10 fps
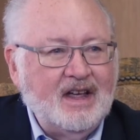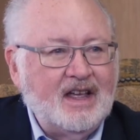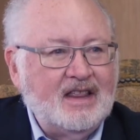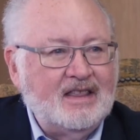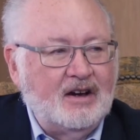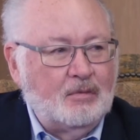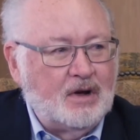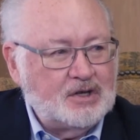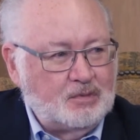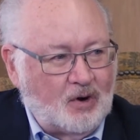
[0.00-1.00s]
they're
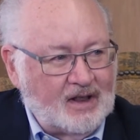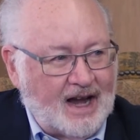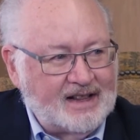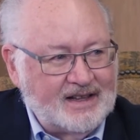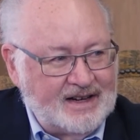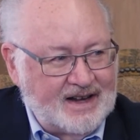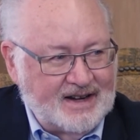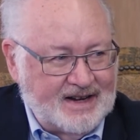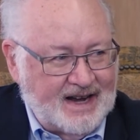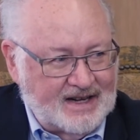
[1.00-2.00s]
much more likely to
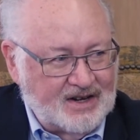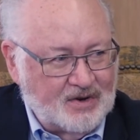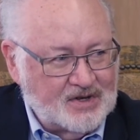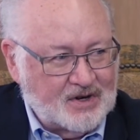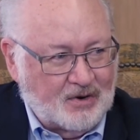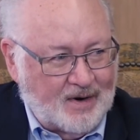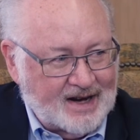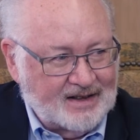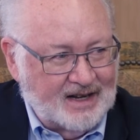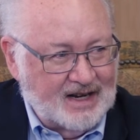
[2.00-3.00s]
get diagnosed
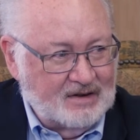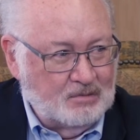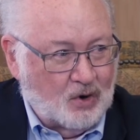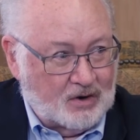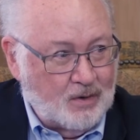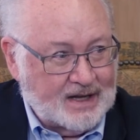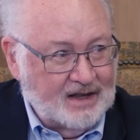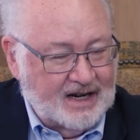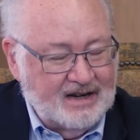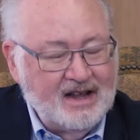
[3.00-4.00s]
correctly and more
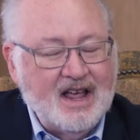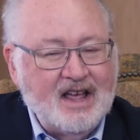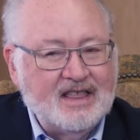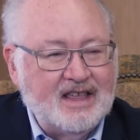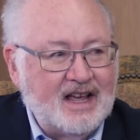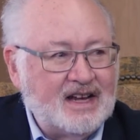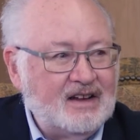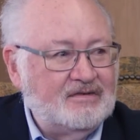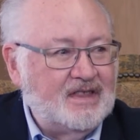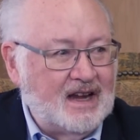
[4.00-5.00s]
quickly than
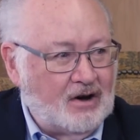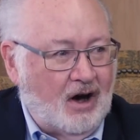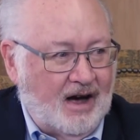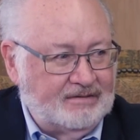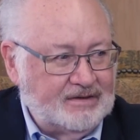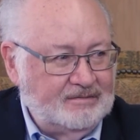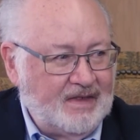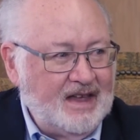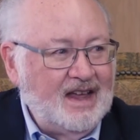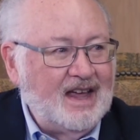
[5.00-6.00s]
if they cough.
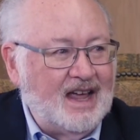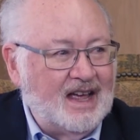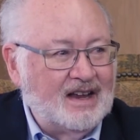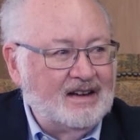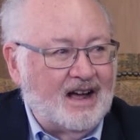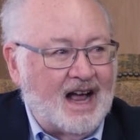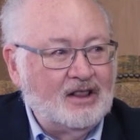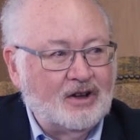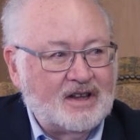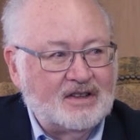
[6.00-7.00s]
And I
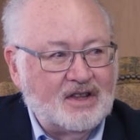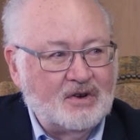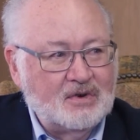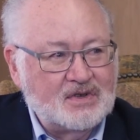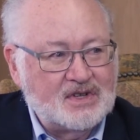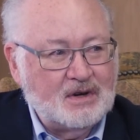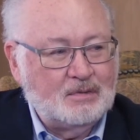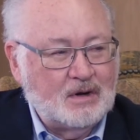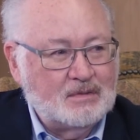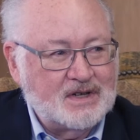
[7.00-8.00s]
look at those
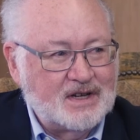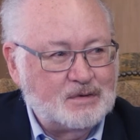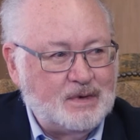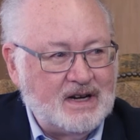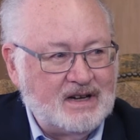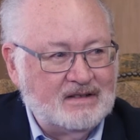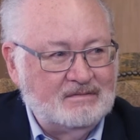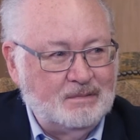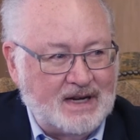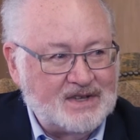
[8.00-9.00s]
symptoms as being
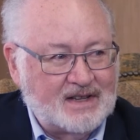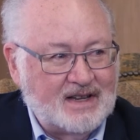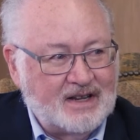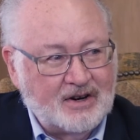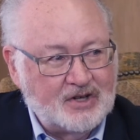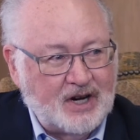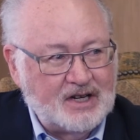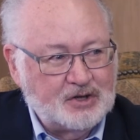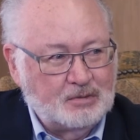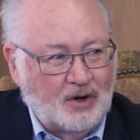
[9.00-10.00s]
basically
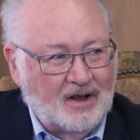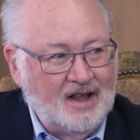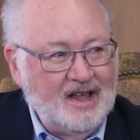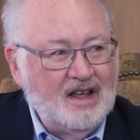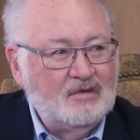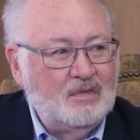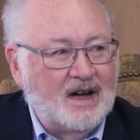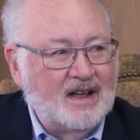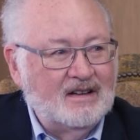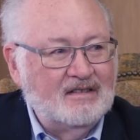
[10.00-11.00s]
interchangeable.
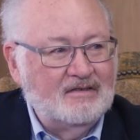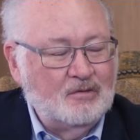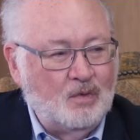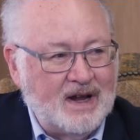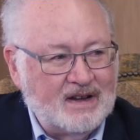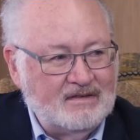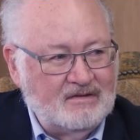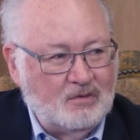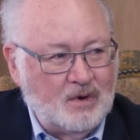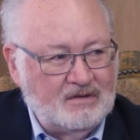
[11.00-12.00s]
But when,
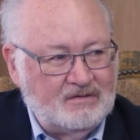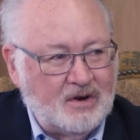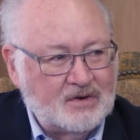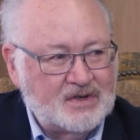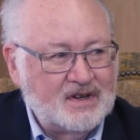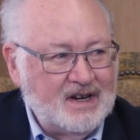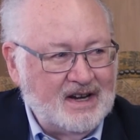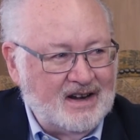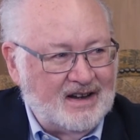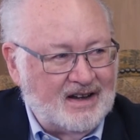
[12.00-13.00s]
when folks
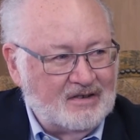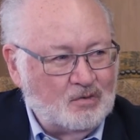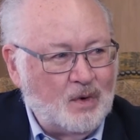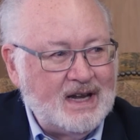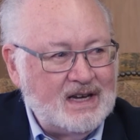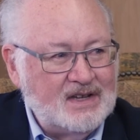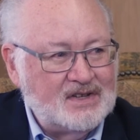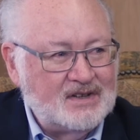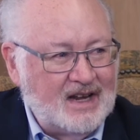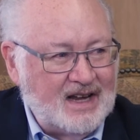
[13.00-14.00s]
uh,
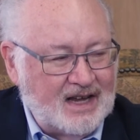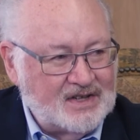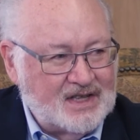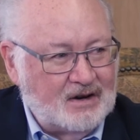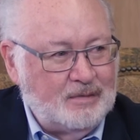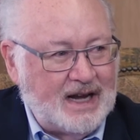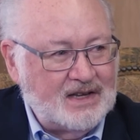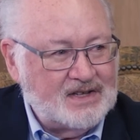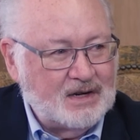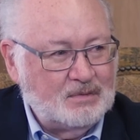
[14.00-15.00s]
wheeze as their
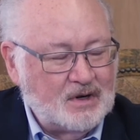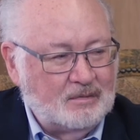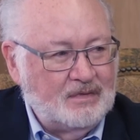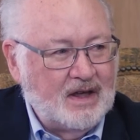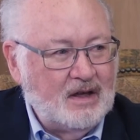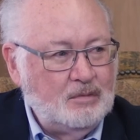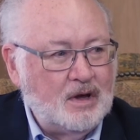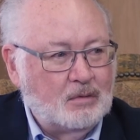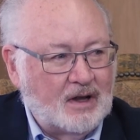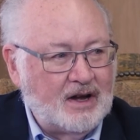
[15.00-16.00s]
main symptom,
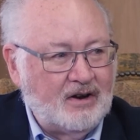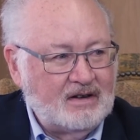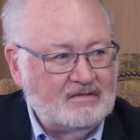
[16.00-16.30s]
people hear it,